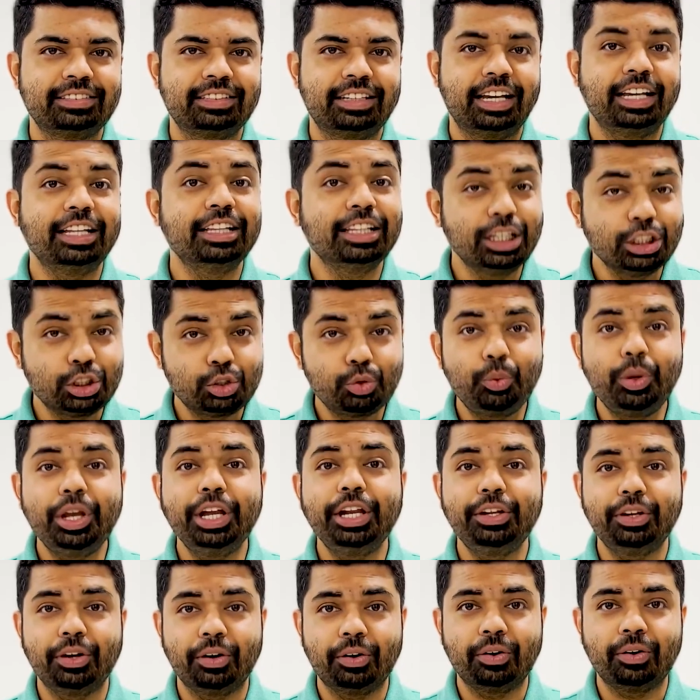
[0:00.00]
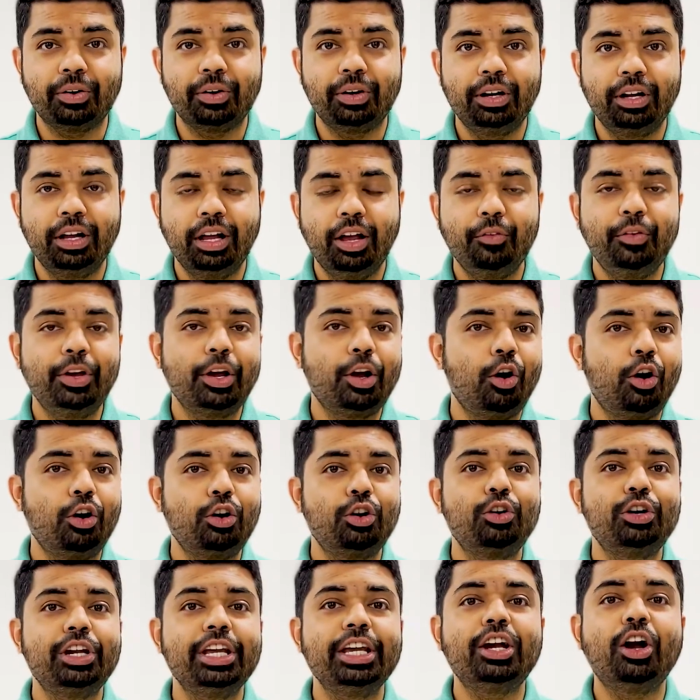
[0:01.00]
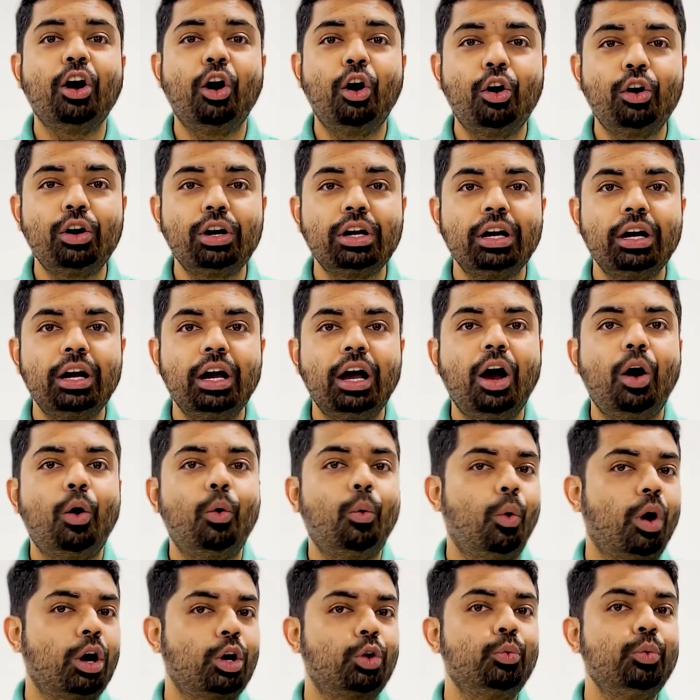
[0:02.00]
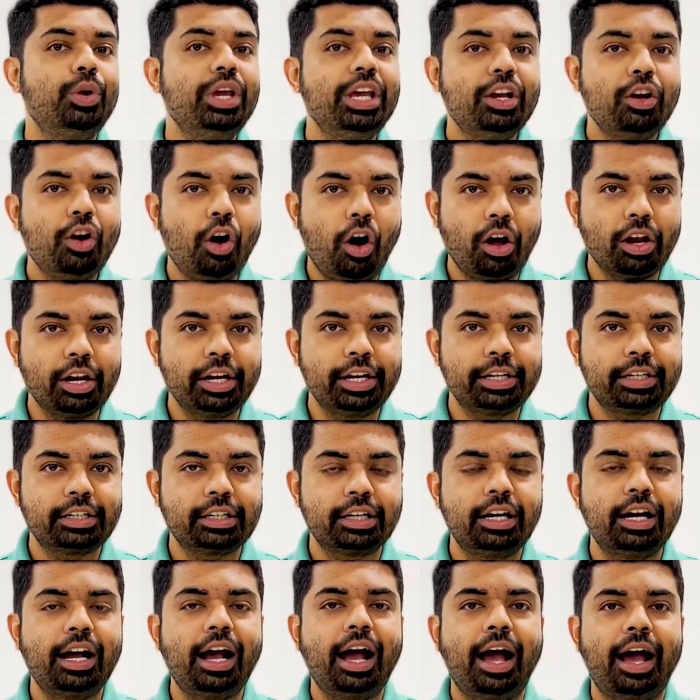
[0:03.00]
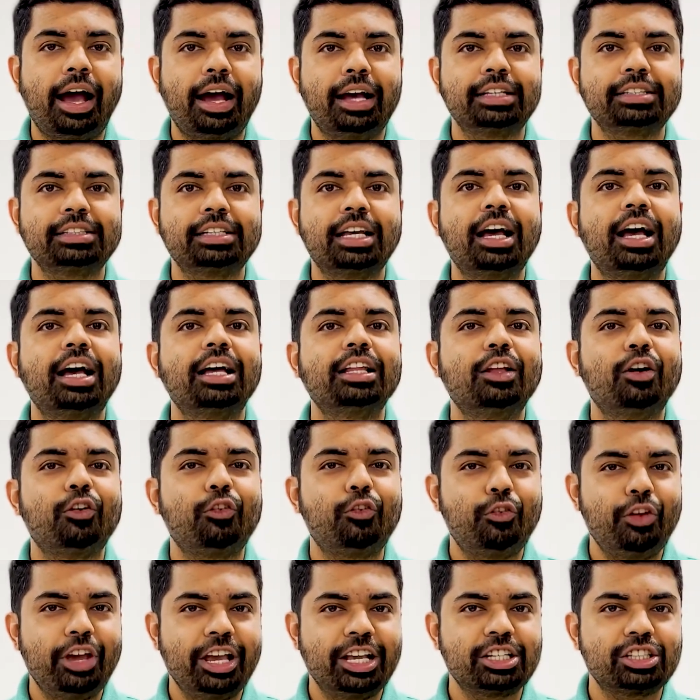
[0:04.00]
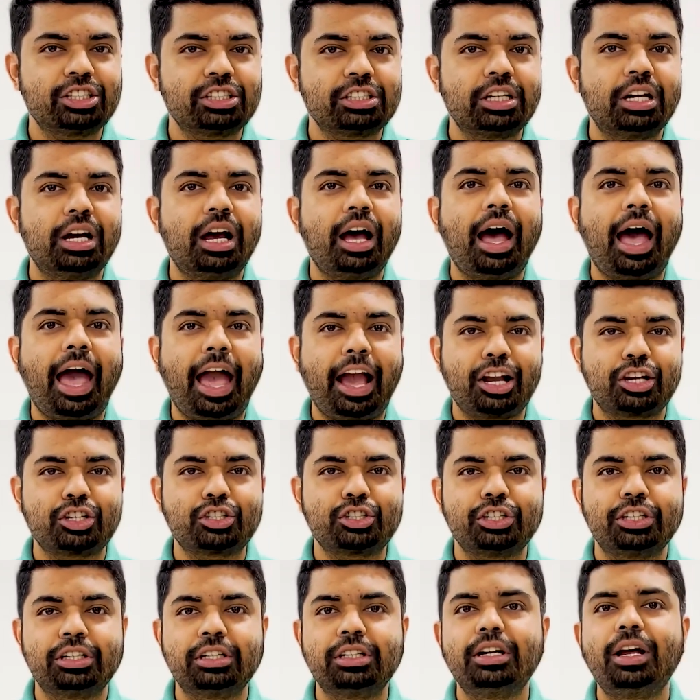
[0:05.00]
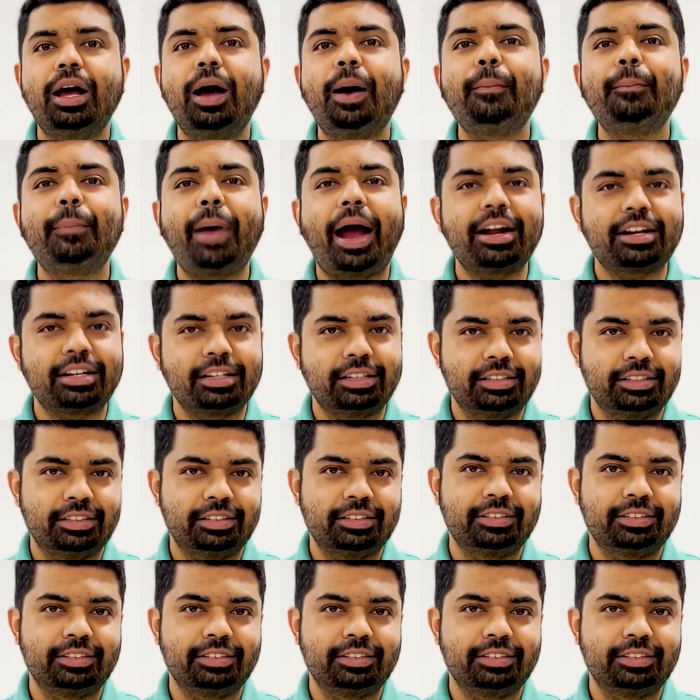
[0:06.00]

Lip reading: In this video, we're going to decode what we call it as the fixed action pattern.